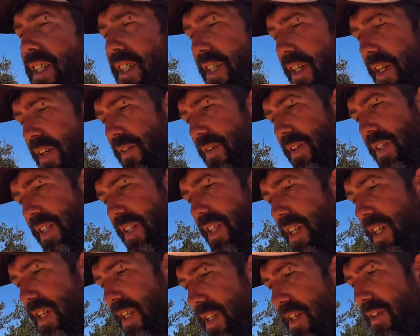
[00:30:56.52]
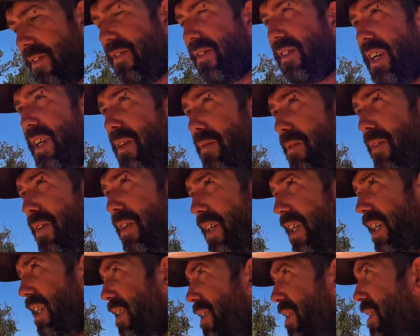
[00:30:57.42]
Oh well, we'll keep
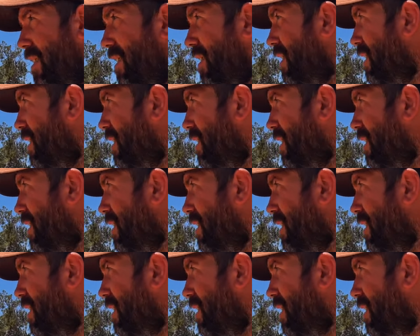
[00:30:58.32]
looking.